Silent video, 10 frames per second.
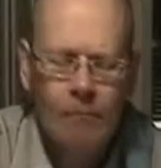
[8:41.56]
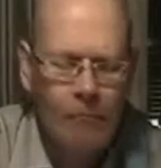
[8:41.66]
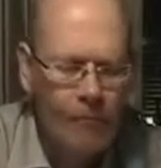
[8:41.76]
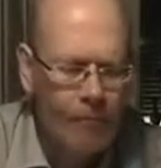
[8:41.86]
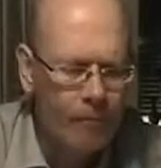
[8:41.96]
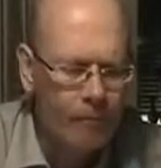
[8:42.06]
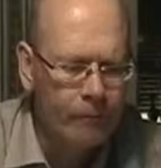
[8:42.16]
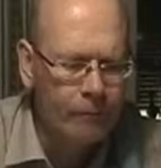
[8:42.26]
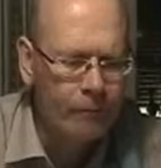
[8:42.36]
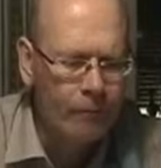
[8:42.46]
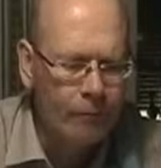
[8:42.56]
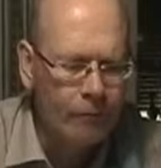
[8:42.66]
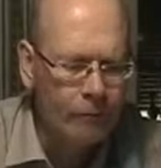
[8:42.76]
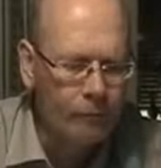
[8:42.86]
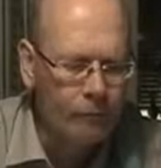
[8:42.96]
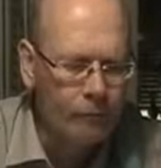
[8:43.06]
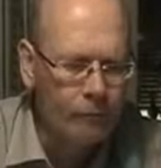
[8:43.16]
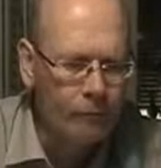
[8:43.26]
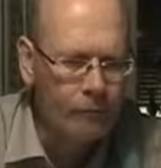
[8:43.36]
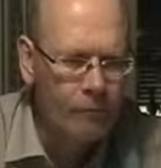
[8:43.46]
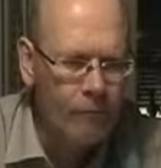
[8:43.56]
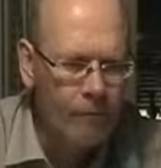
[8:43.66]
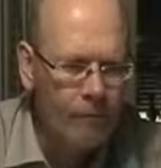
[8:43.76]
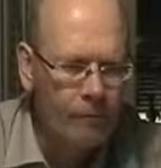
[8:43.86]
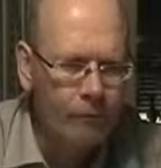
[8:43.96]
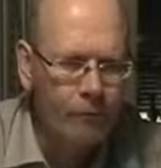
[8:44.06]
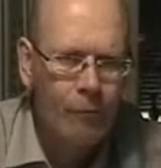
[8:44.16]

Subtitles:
[no speech]